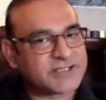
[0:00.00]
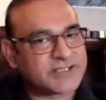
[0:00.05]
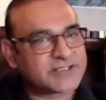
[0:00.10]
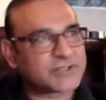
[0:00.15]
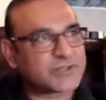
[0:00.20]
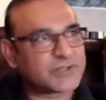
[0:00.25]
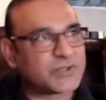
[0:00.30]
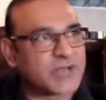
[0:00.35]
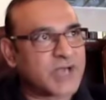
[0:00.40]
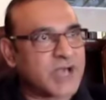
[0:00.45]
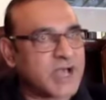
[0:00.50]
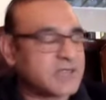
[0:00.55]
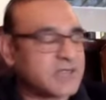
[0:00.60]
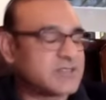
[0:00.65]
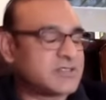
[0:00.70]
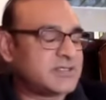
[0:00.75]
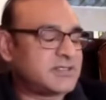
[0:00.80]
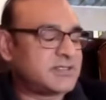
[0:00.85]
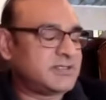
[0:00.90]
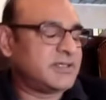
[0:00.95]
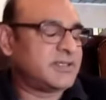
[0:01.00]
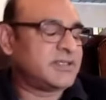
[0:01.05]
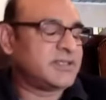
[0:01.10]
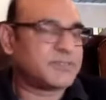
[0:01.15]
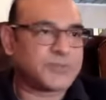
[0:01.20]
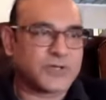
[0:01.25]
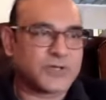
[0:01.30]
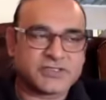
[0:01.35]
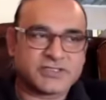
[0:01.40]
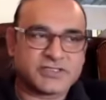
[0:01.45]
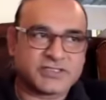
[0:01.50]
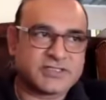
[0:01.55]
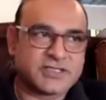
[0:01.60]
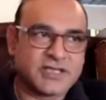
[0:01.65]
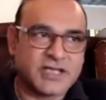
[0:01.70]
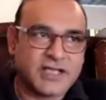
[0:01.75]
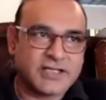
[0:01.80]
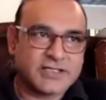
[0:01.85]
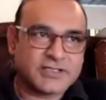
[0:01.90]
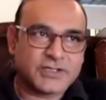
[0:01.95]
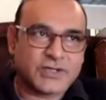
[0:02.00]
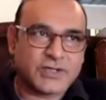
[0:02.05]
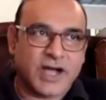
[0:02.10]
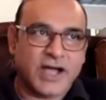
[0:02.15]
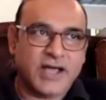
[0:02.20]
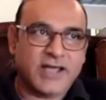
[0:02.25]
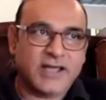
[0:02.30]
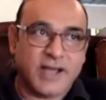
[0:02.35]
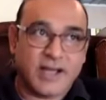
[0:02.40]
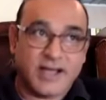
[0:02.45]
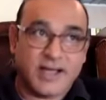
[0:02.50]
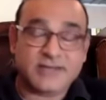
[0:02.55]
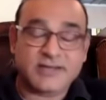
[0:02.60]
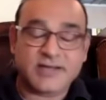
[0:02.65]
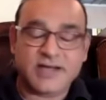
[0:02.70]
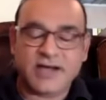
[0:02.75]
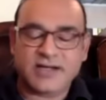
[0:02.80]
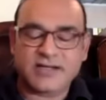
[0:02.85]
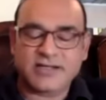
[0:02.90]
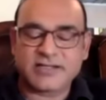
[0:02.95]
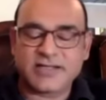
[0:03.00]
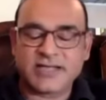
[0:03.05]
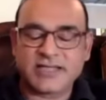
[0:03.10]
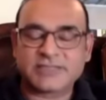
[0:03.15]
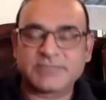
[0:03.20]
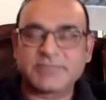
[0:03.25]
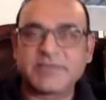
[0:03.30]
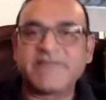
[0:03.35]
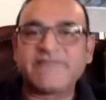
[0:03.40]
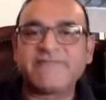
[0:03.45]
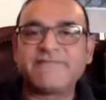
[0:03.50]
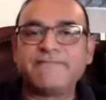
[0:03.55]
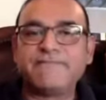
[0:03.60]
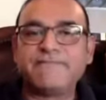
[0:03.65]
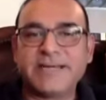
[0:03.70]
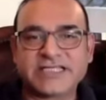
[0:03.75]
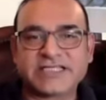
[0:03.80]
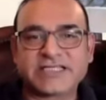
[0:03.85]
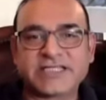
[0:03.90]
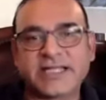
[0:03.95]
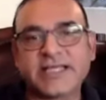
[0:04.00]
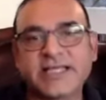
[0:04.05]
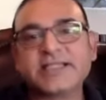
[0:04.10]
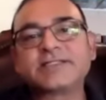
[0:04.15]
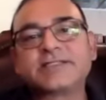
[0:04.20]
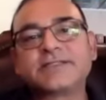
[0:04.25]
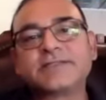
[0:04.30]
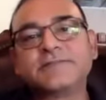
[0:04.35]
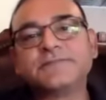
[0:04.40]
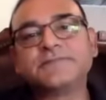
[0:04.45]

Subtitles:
scored 100 in the process. So I regard it as my best innings.